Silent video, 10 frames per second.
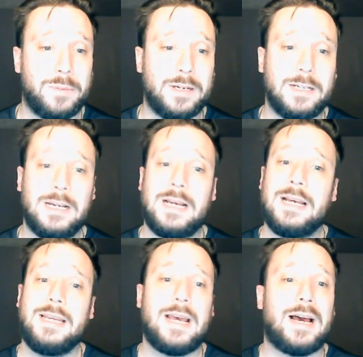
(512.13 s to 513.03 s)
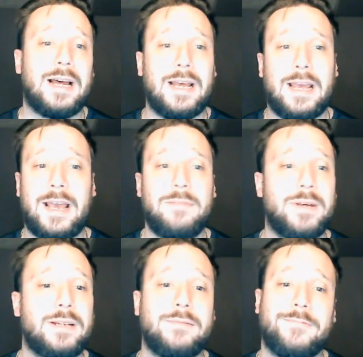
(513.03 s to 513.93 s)
But yeah,
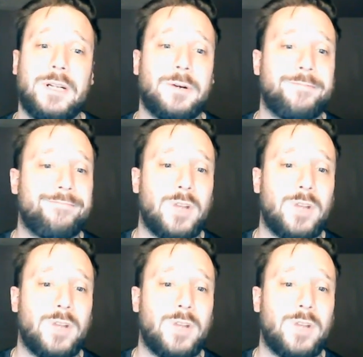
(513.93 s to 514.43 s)
Hedman, you know,